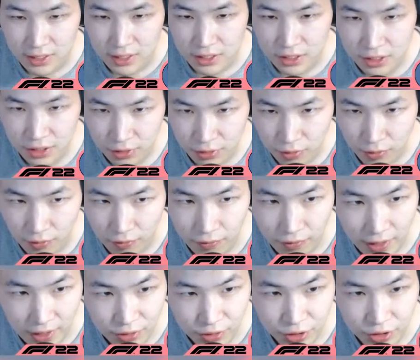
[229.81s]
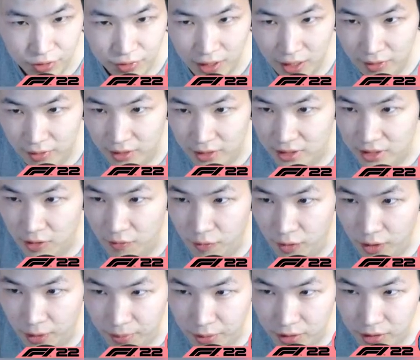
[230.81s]
So, final shootout, let's see if we
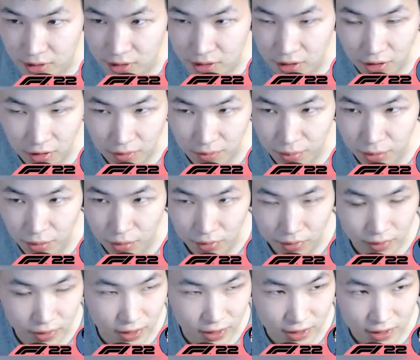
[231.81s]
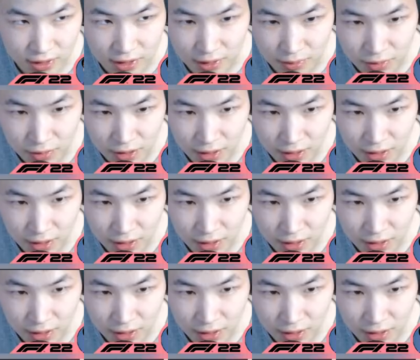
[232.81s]
can put this car on pole. seems